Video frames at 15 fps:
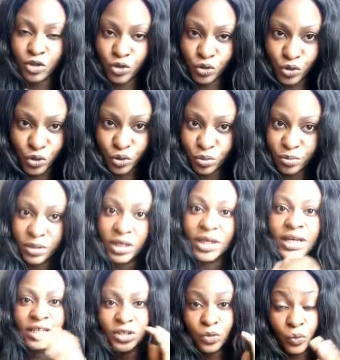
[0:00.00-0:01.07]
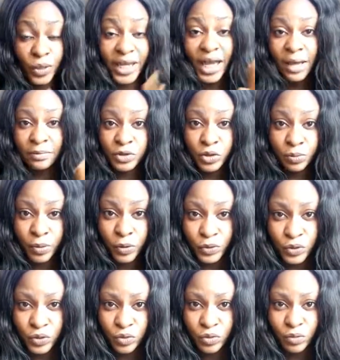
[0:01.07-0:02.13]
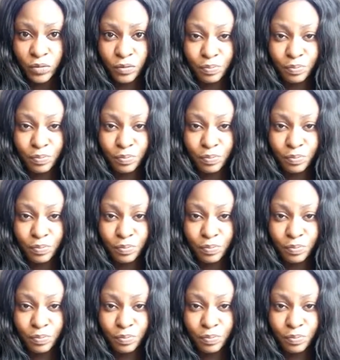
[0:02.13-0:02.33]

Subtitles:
YouTube the way I'm supposed to.